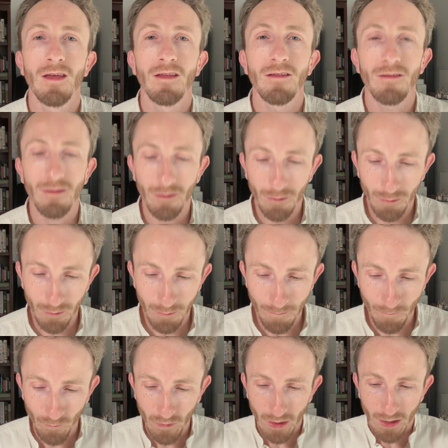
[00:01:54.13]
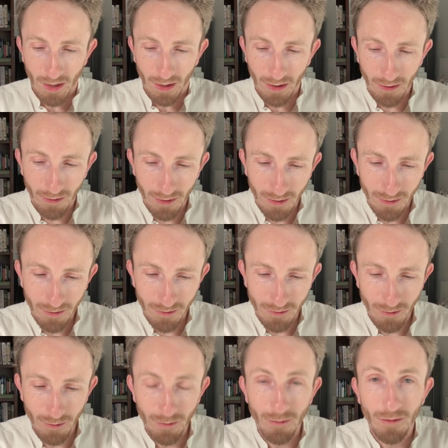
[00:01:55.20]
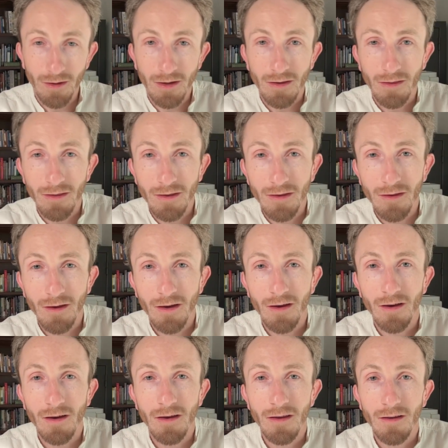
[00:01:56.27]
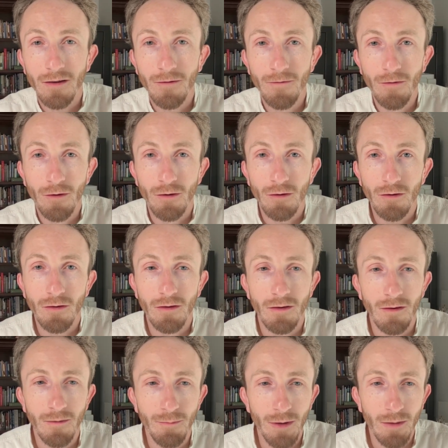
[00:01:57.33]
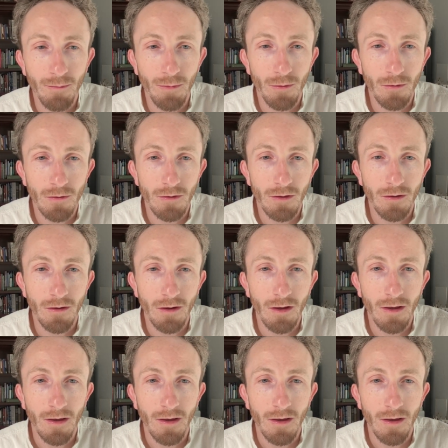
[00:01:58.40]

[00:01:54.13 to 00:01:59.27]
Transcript: so I'd like to show you like the difference in the papers here.